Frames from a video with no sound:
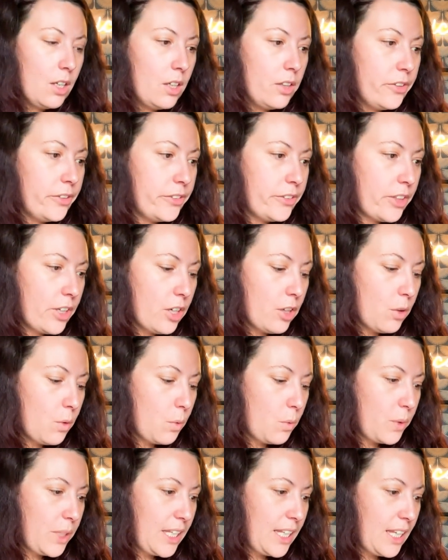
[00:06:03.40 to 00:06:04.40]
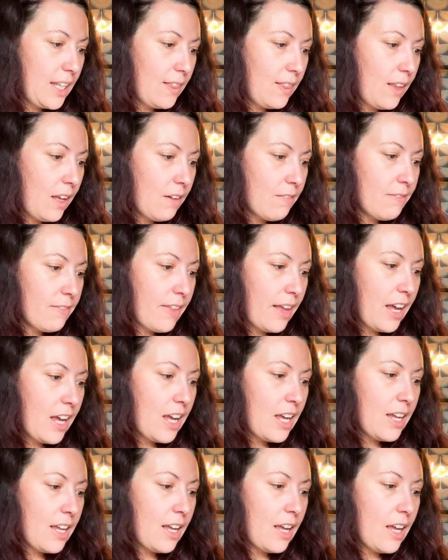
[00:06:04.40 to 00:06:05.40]
So we love
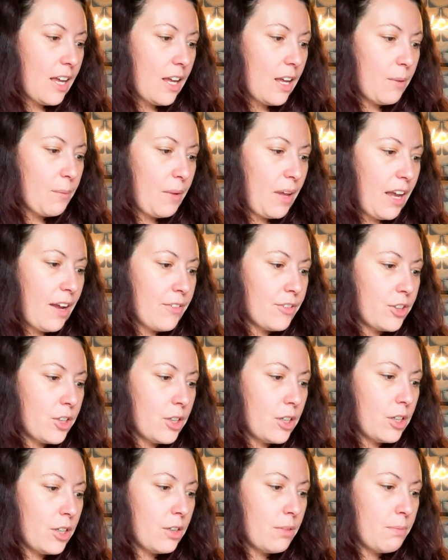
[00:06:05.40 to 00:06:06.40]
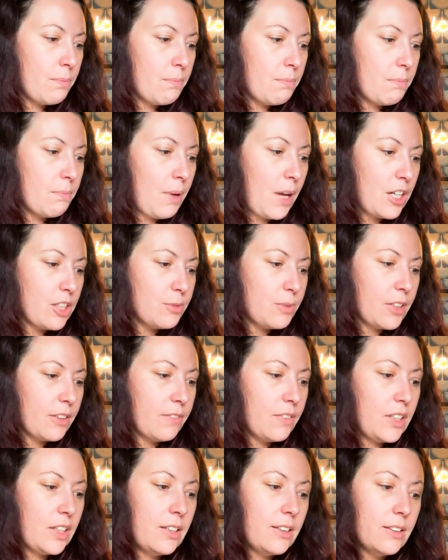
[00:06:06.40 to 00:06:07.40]
that. After Poshmark
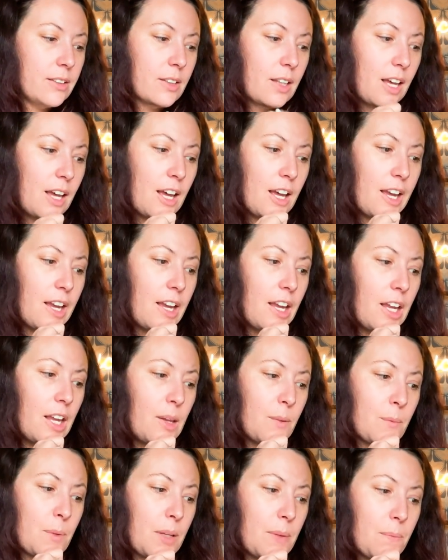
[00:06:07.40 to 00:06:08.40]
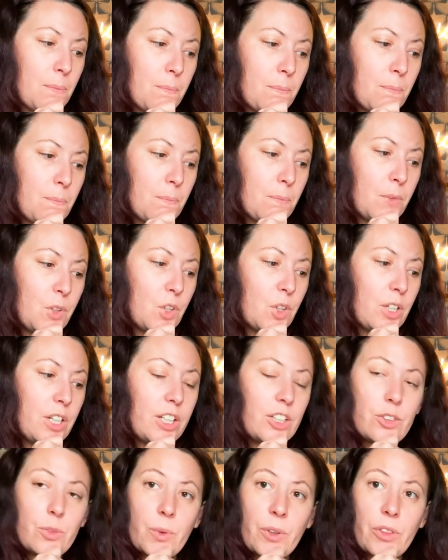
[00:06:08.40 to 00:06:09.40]
fees, my
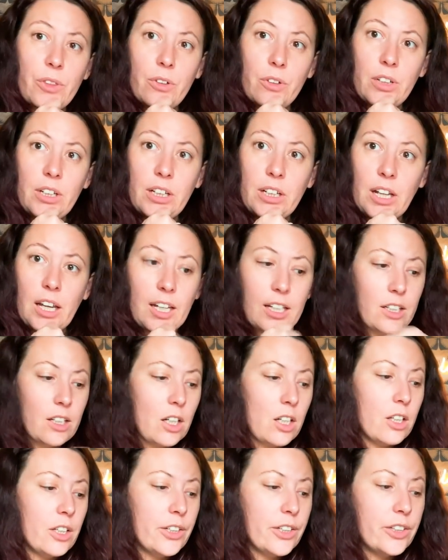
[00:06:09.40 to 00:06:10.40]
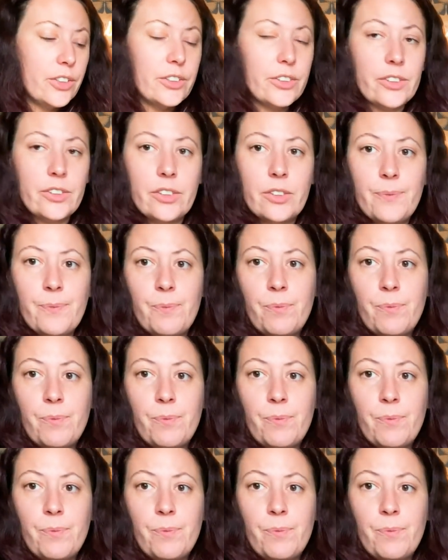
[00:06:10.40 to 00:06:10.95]
earnings were $39.